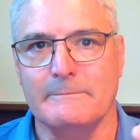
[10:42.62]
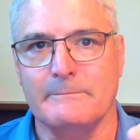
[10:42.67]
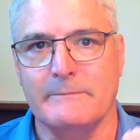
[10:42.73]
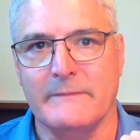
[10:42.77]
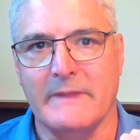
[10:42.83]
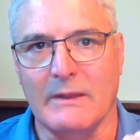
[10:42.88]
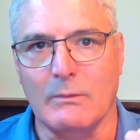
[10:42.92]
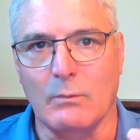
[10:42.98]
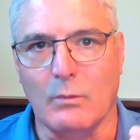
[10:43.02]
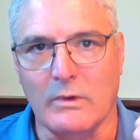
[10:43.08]

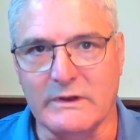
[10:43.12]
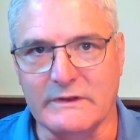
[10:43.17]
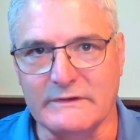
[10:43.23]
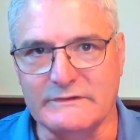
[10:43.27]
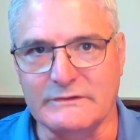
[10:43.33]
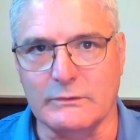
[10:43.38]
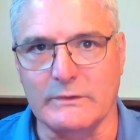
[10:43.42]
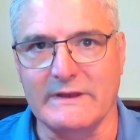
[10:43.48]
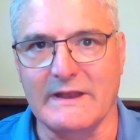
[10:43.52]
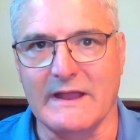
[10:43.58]
and want to
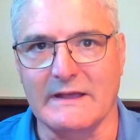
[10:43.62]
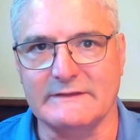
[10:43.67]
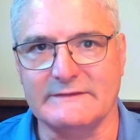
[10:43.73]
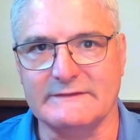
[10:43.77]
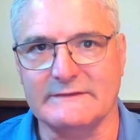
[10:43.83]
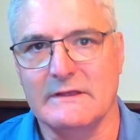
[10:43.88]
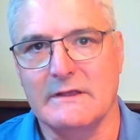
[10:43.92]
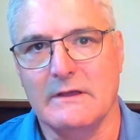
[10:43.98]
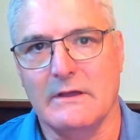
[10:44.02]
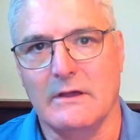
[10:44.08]
join
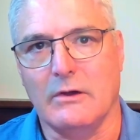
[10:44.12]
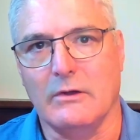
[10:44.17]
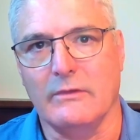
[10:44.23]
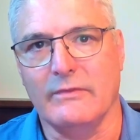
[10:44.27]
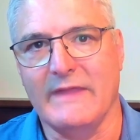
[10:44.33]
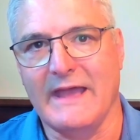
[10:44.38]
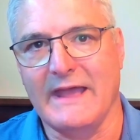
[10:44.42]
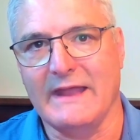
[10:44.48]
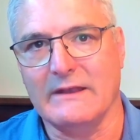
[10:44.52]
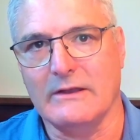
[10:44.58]
us on
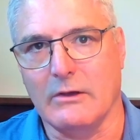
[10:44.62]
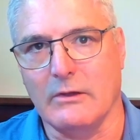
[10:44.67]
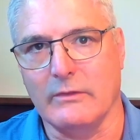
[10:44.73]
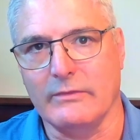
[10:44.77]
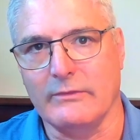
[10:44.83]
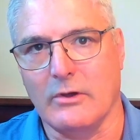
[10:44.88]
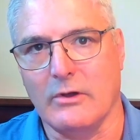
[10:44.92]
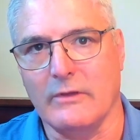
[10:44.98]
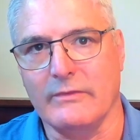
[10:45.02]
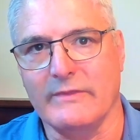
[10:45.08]

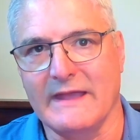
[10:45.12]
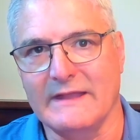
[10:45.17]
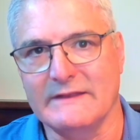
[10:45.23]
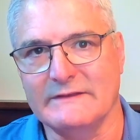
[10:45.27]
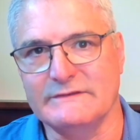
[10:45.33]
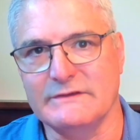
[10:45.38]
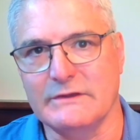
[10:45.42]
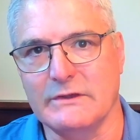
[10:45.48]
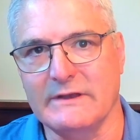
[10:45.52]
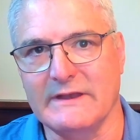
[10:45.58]
that
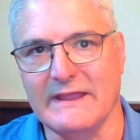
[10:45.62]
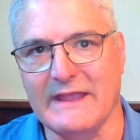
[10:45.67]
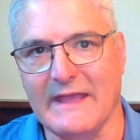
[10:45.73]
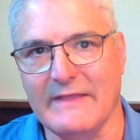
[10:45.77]
journey.